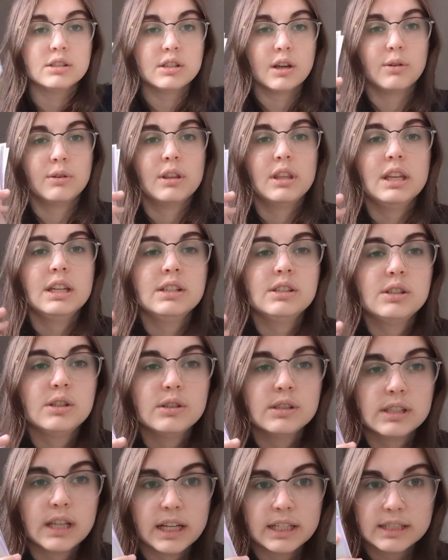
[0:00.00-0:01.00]
So these
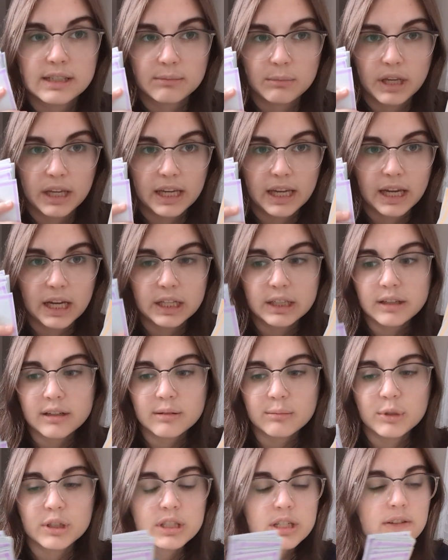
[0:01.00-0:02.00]
two sets make it a
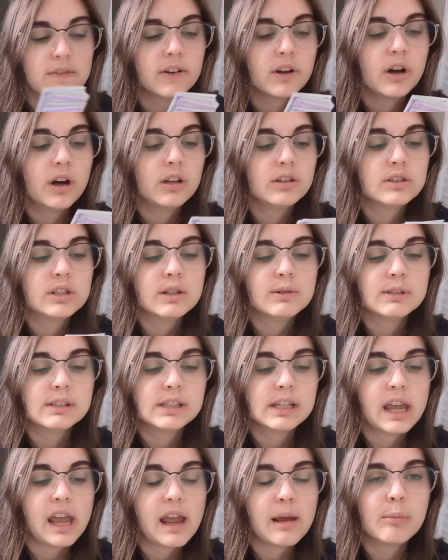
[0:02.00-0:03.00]
little more difficult to
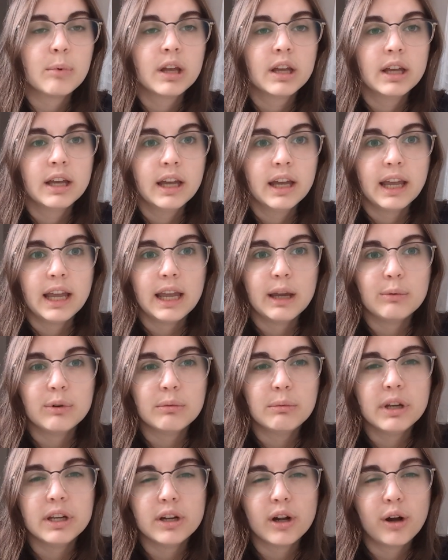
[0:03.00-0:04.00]
escape. It
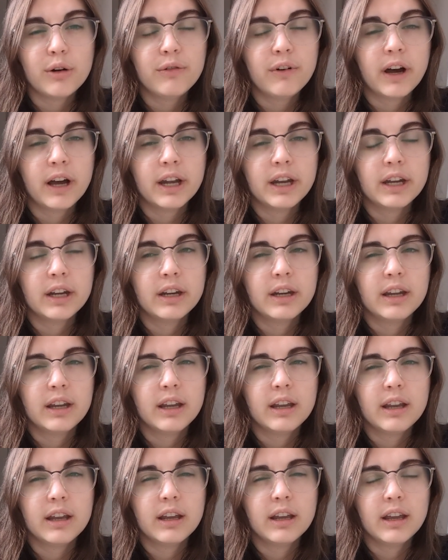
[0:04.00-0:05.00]
would be no fun
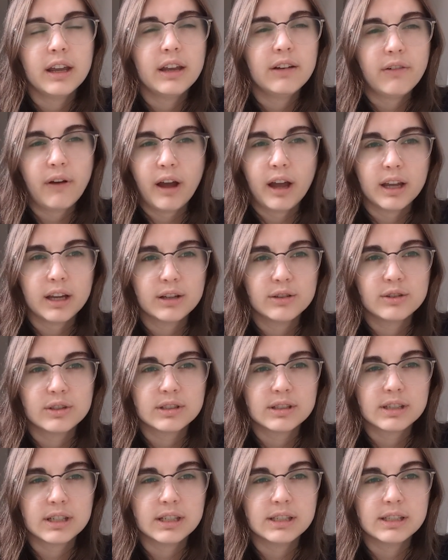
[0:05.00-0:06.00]
if I could
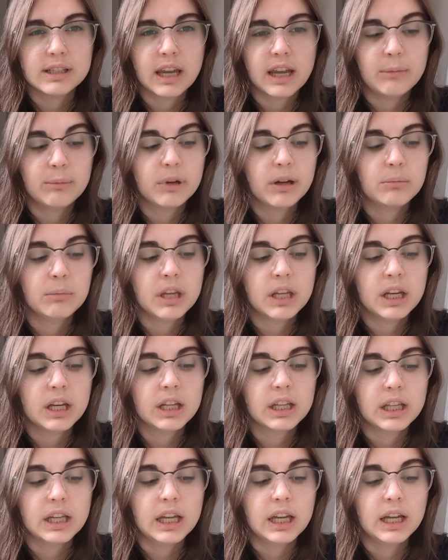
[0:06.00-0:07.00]
just escape
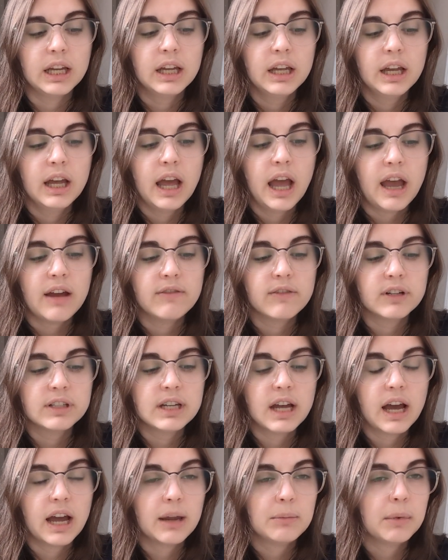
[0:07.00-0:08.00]
immediately every
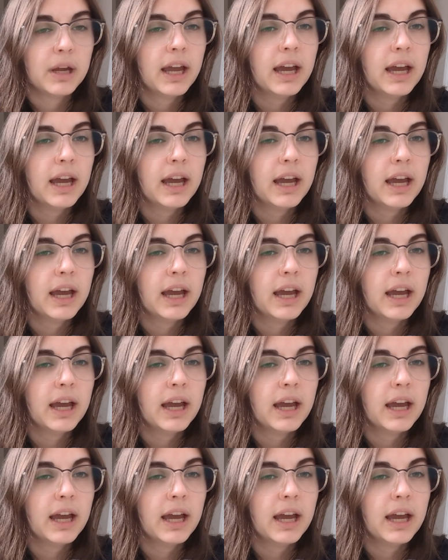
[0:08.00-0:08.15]
time.